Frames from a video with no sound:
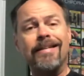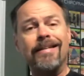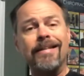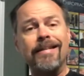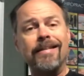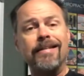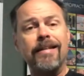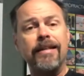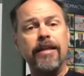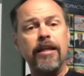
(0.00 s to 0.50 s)

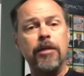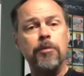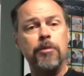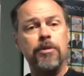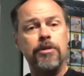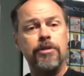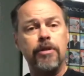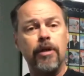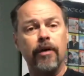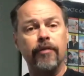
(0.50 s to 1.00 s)
in the
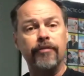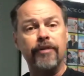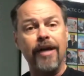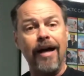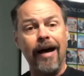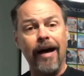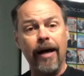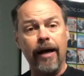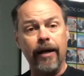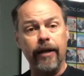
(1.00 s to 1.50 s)
image of
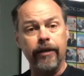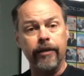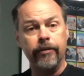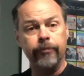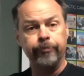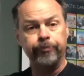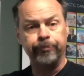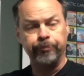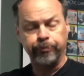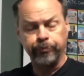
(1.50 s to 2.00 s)
God,
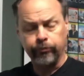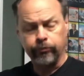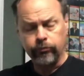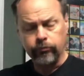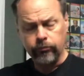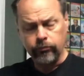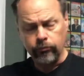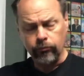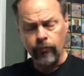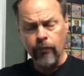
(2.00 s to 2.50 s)

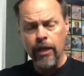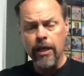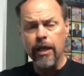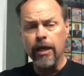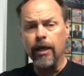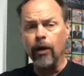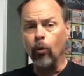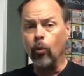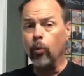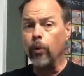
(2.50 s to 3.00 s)

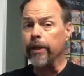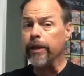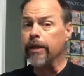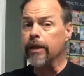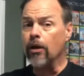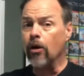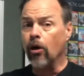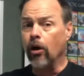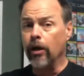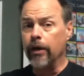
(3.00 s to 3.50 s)
we
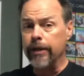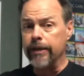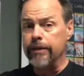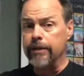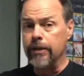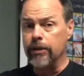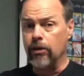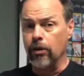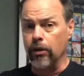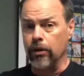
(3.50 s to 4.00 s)
are
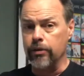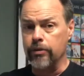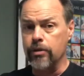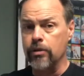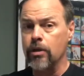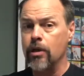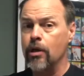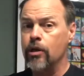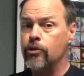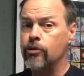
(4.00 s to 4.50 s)
Indy cars.
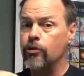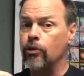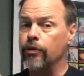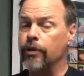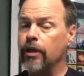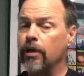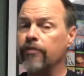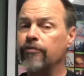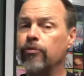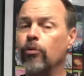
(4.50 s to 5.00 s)
So
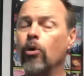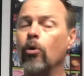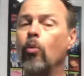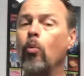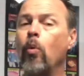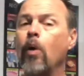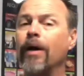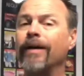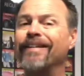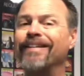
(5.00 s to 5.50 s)
therefore,
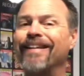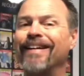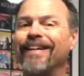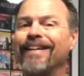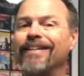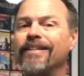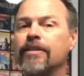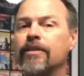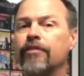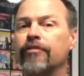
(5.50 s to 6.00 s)
what
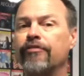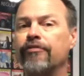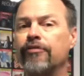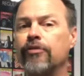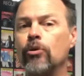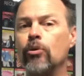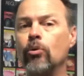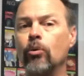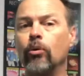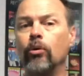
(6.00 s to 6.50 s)
kind of
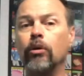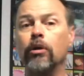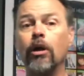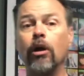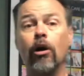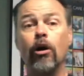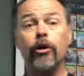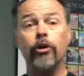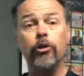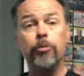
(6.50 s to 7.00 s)
fuel
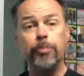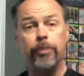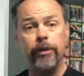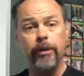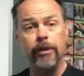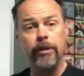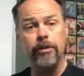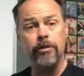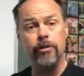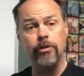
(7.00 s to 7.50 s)
are you
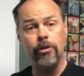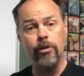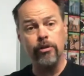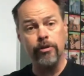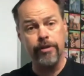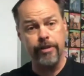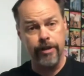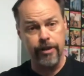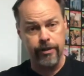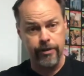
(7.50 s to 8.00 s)
putting into your
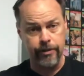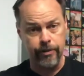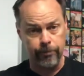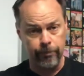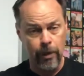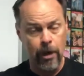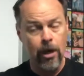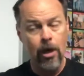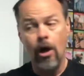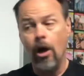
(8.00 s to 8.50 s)
system?
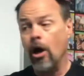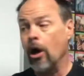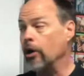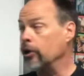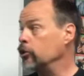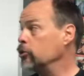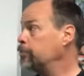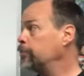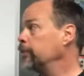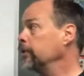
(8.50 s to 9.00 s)
Are
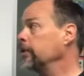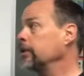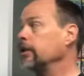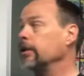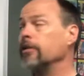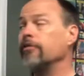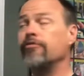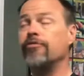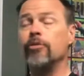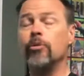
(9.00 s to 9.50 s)
you putting
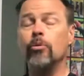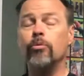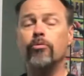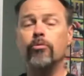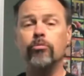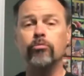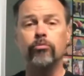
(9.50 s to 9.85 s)
in fuel